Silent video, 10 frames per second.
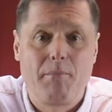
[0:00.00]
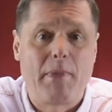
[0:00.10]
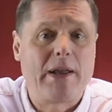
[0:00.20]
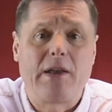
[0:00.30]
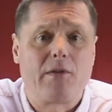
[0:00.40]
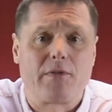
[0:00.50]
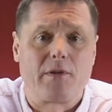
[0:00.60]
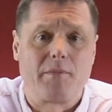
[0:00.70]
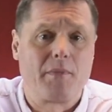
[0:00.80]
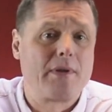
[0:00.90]
many of
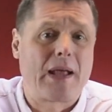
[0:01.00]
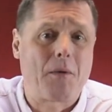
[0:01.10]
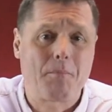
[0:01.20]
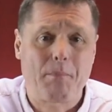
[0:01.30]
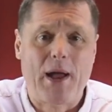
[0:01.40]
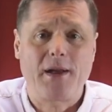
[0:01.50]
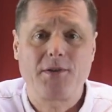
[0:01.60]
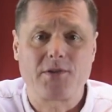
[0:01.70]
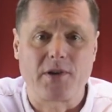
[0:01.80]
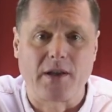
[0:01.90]
them now
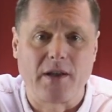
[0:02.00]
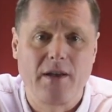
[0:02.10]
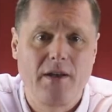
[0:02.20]
pandering